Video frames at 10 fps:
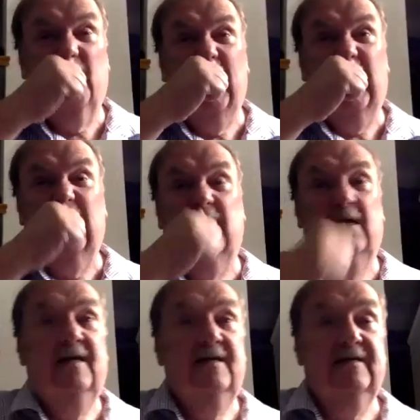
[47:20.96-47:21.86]
than
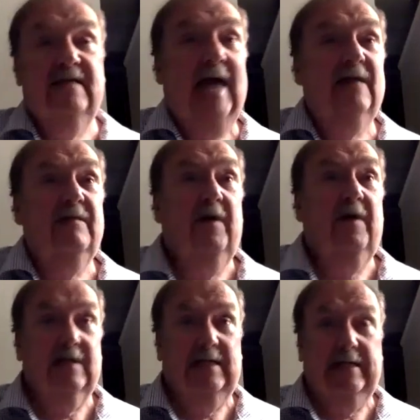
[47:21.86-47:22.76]
sex,
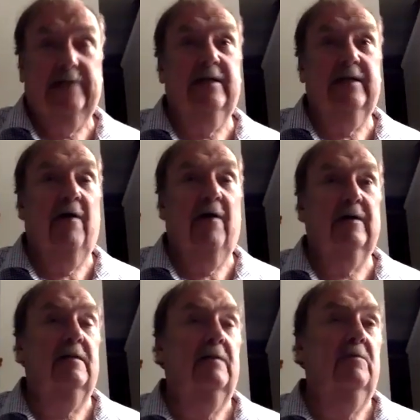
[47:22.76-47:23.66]
but clearly
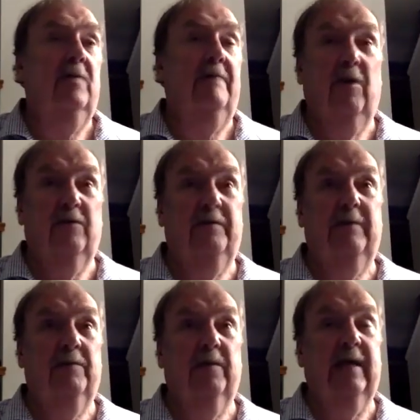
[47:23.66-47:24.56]
aren't what most
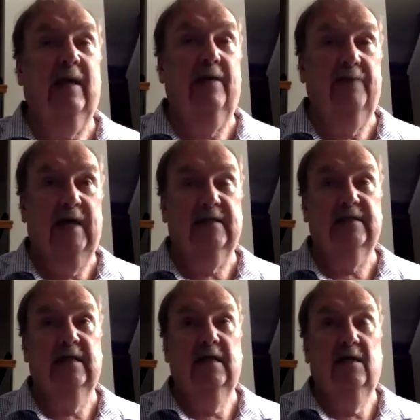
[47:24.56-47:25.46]
people think of as
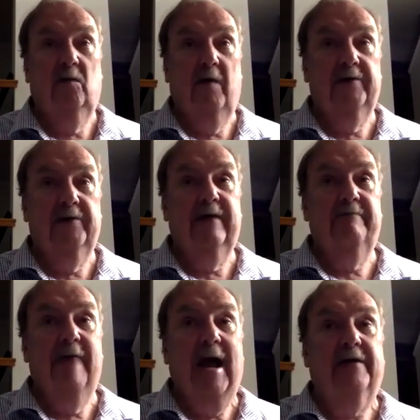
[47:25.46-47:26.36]
why you
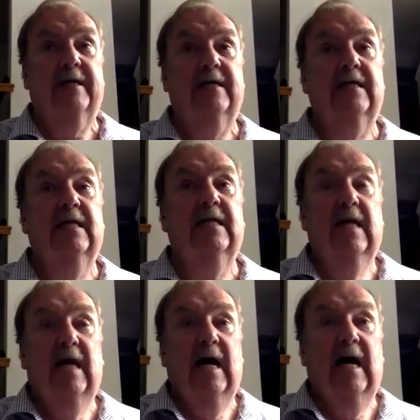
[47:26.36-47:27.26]
get married.
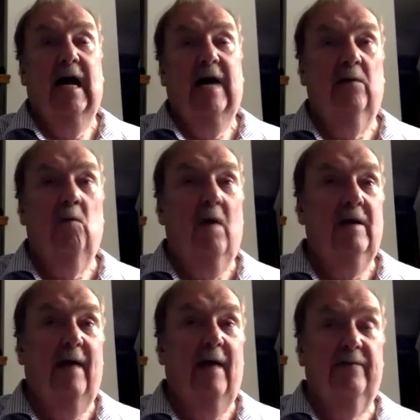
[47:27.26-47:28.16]
And the one
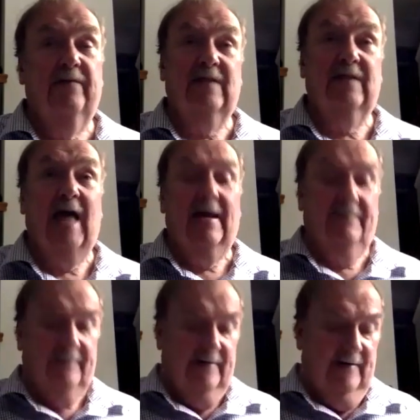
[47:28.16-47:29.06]
love of his
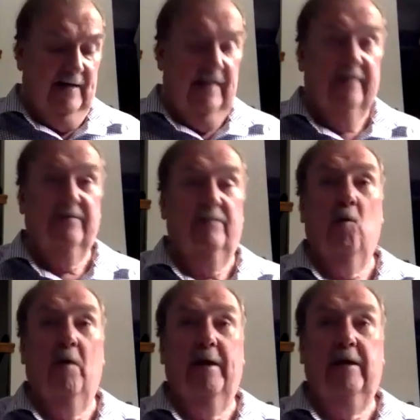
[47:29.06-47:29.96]
life is a
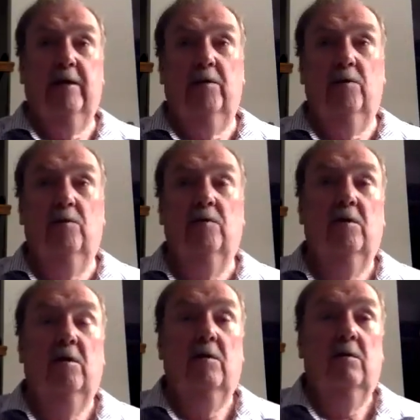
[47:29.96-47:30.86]
boy who,
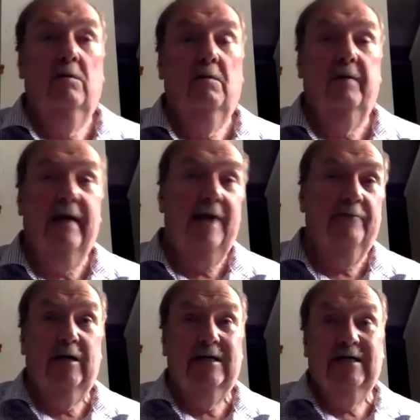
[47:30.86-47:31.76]

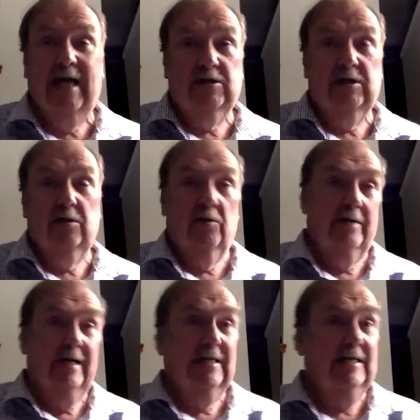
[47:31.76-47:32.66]
whatever attention or
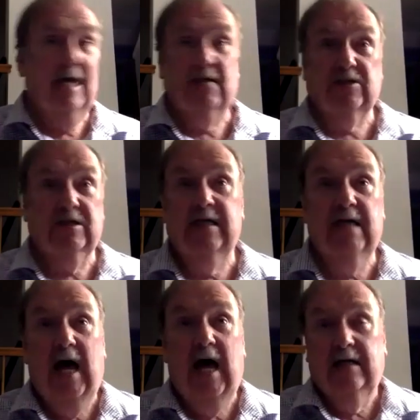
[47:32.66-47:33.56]
inattention he
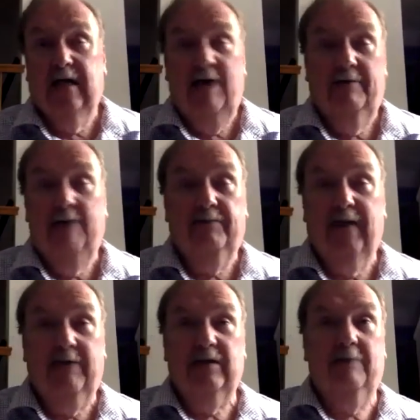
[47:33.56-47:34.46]
got, and I'm not
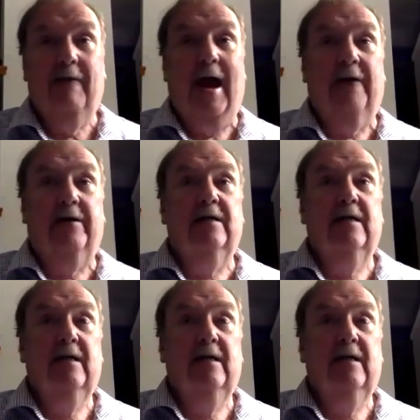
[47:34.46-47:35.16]
blaming the parent,